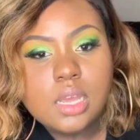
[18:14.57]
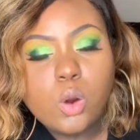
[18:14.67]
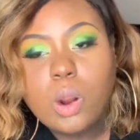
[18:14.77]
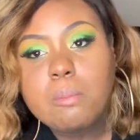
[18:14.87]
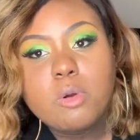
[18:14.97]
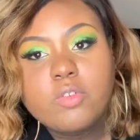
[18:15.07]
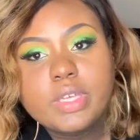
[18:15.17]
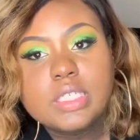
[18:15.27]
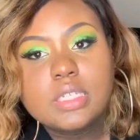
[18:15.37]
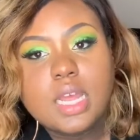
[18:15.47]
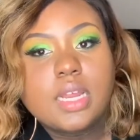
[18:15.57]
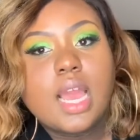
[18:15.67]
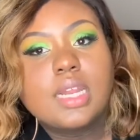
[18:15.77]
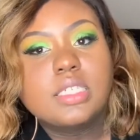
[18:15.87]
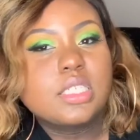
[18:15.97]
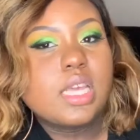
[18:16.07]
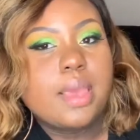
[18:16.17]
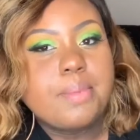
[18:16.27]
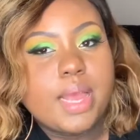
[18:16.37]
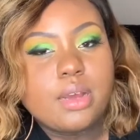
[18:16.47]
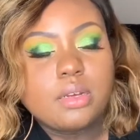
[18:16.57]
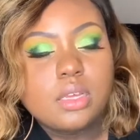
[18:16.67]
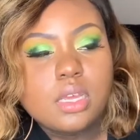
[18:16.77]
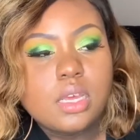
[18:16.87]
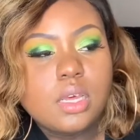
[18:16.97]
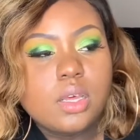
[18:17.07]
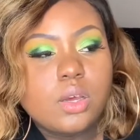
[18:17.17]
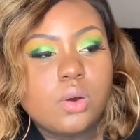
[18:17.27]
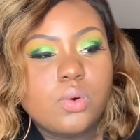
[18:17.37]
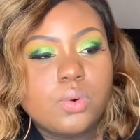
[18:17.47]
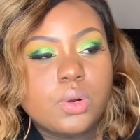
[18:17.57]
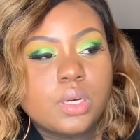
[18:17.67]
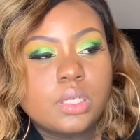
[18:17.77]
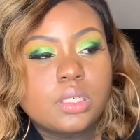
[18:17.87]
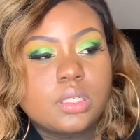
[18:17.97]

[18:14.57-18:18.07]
or movies that kind of just came out or